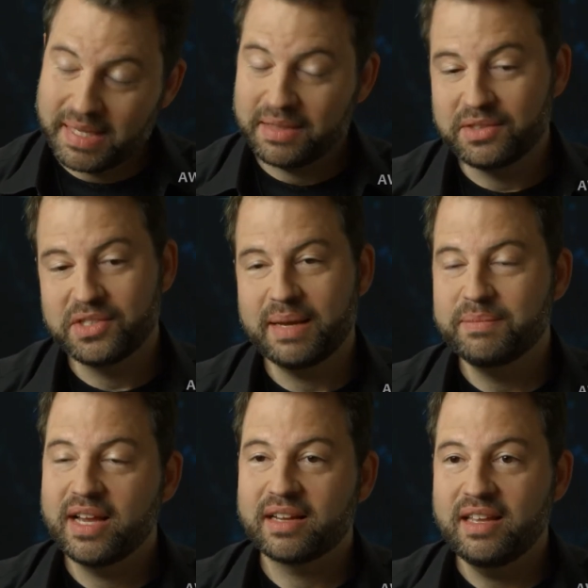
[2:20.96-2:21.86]
the same
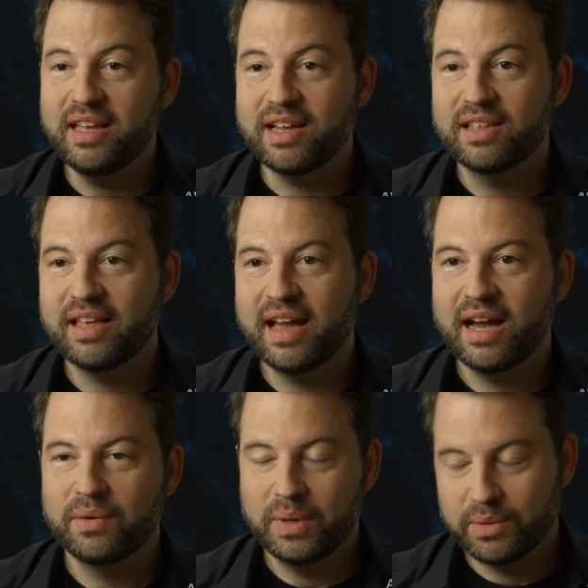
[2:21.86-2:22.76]
technique
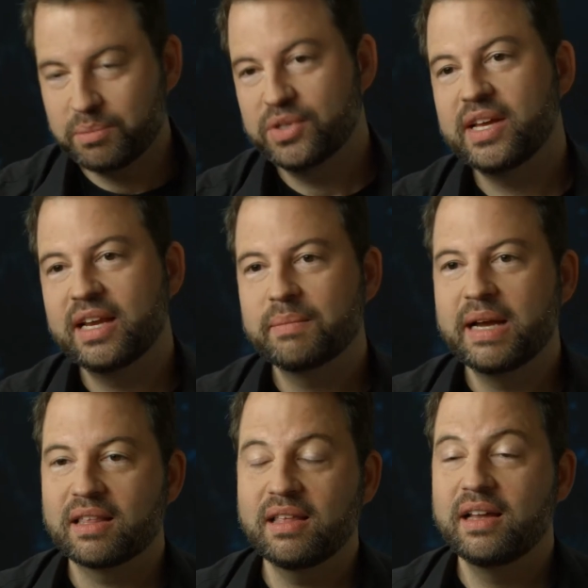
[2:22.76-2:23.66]
that we were presenting
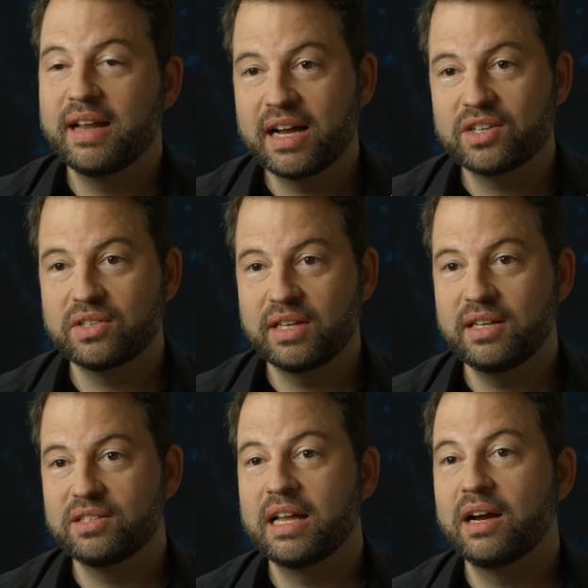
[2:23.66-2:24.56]
back then actually
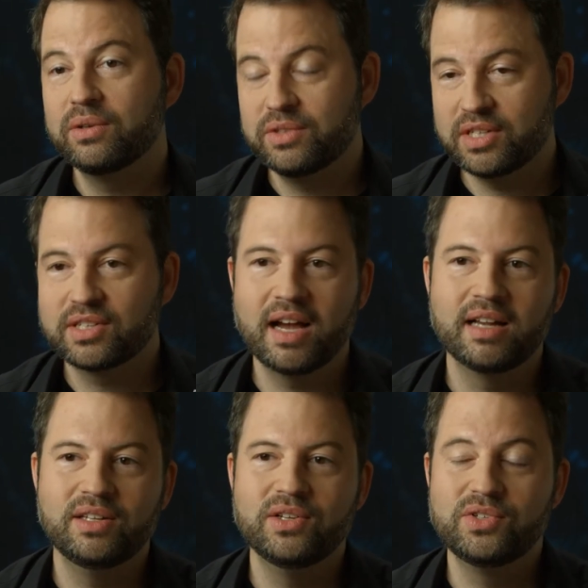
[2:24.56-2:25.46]
has now just
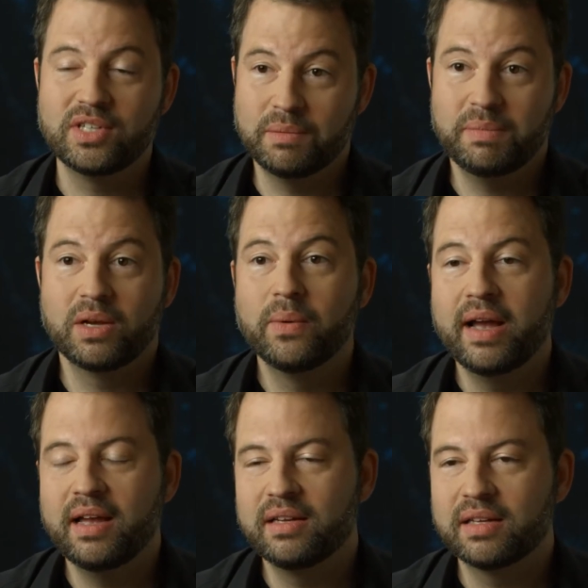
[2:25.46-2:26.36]
gotten used in a big
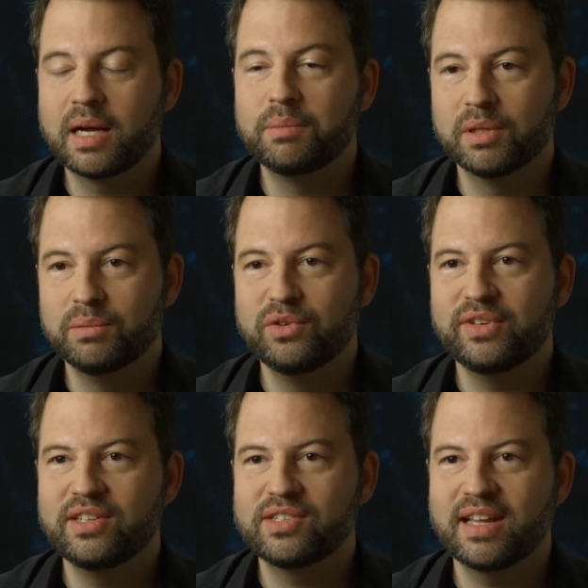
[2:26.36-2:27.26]
way in a couple of
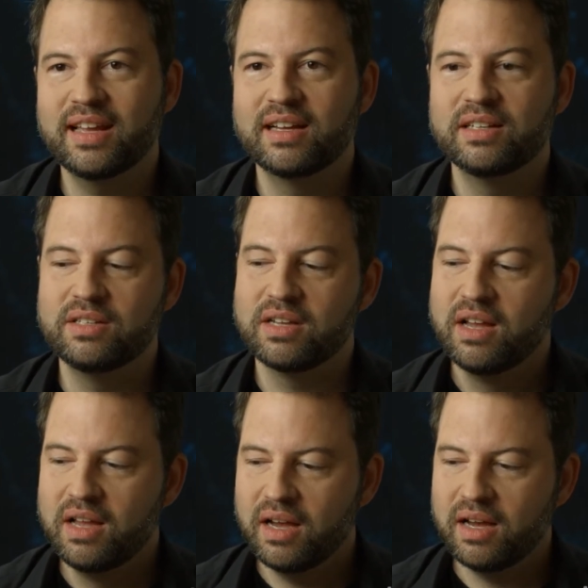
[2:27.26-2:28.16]
movies. And
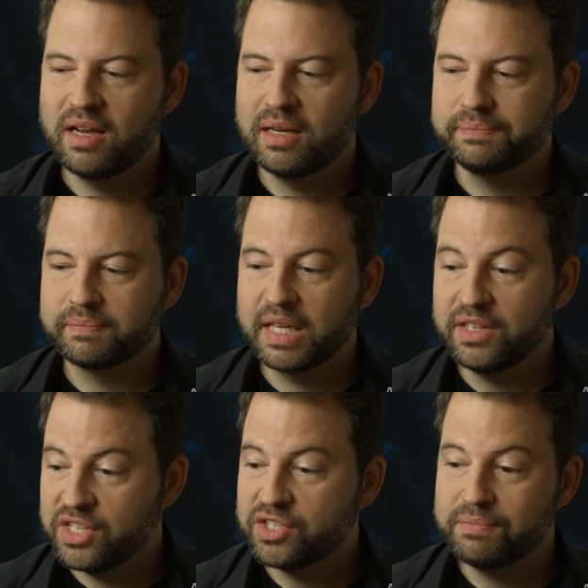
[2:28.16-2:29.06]

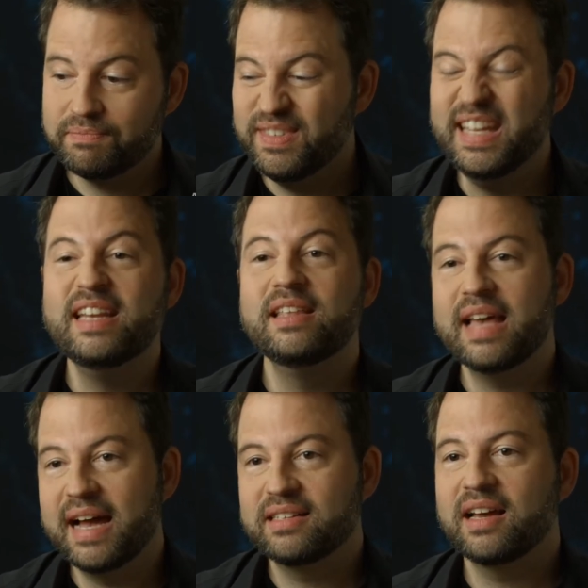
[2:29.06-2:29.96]
it just needed
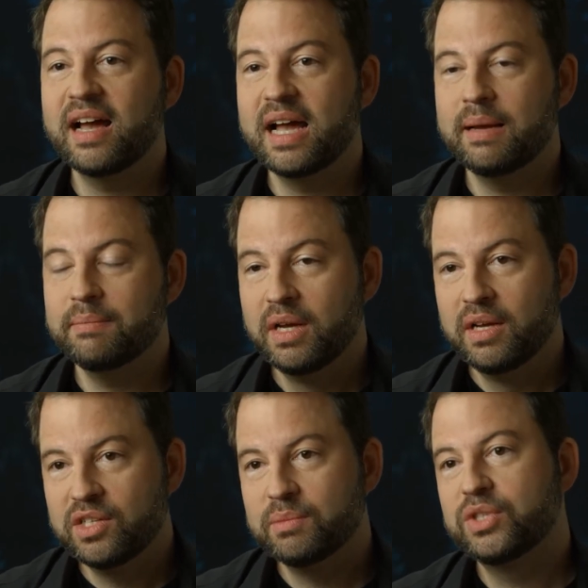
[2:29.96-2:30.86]
that time
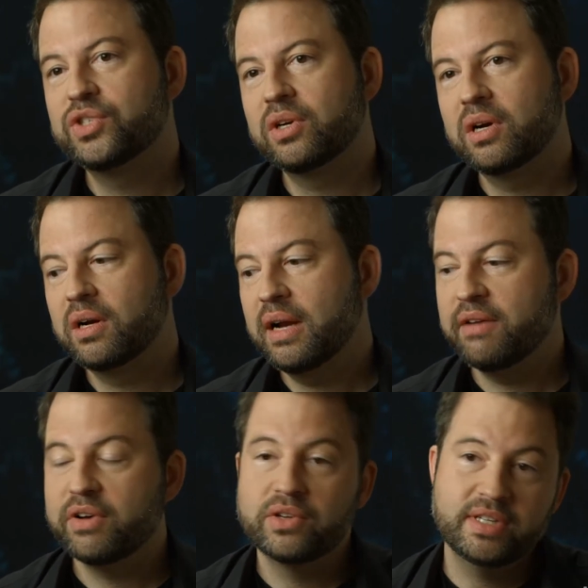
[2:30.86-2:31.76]
to mature,
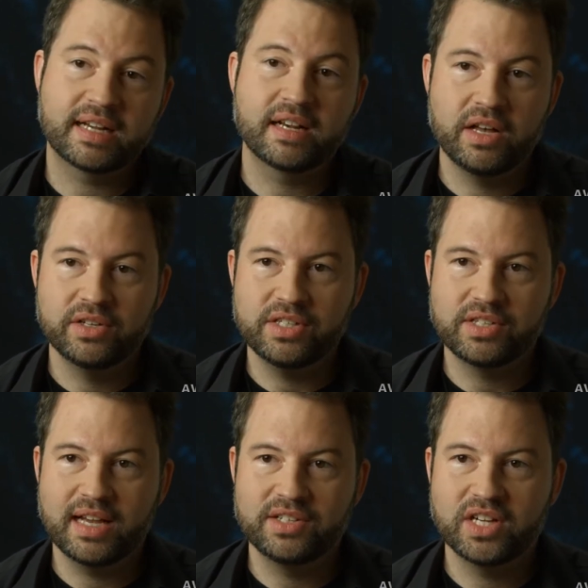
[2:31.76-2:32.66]
have other technologies
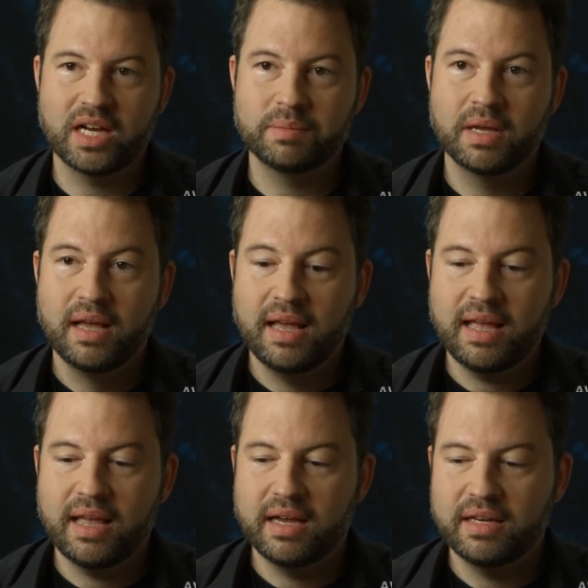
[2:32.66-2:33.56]
catch up,
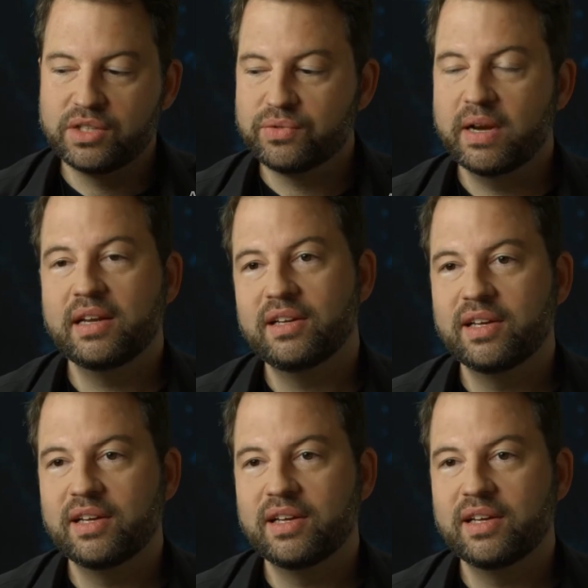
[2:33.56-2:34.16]
and it's ready to